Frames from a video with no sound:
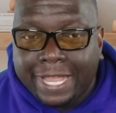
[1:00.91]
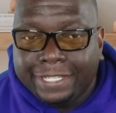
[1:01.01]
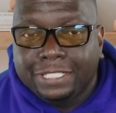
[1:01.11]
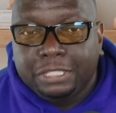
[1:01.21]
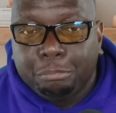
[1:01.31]

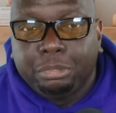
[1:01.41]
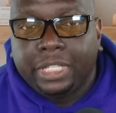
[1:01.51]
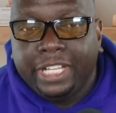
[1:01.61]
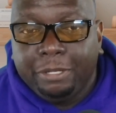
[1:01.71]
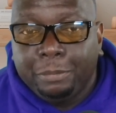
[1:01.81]
actually
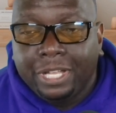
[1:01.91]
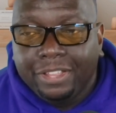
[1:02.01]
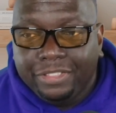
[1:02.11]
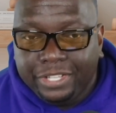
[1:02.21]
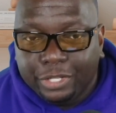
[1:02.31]
blame
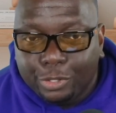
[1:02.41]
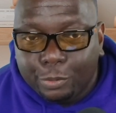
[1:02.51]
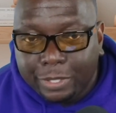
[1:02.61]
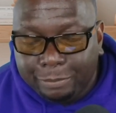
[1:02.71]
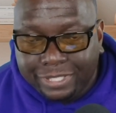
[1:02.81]
the
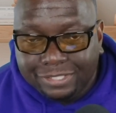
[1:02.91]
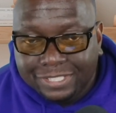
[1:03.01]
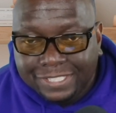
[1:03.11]
equipment.